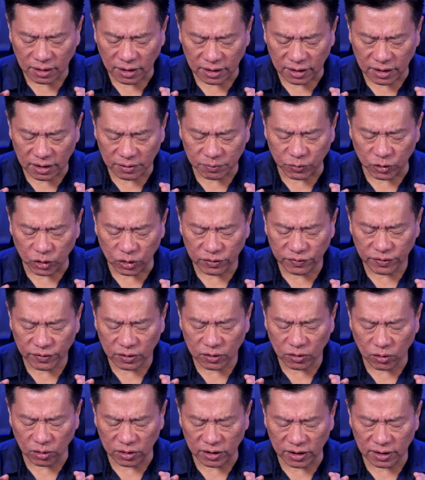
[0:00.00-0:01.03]
Let that
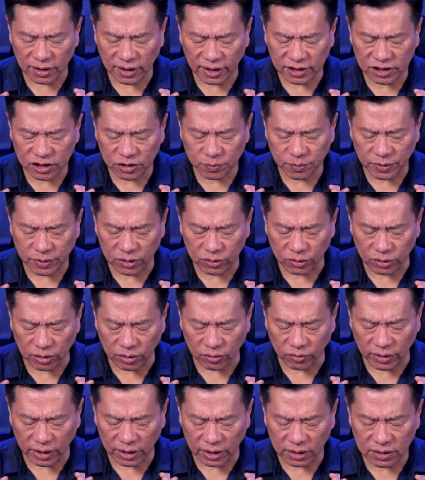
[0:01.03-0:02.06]
beautiful golden light spread to
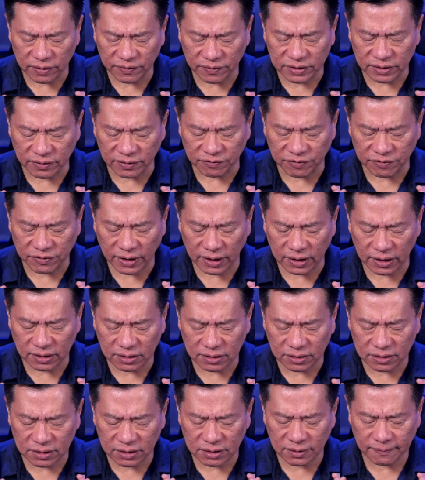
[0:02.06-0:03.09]
your relatives and
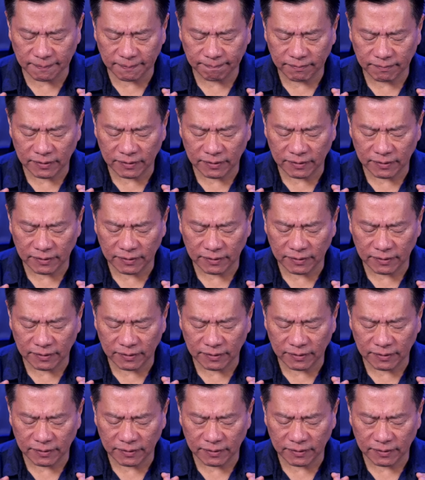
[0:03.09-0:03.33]
friends.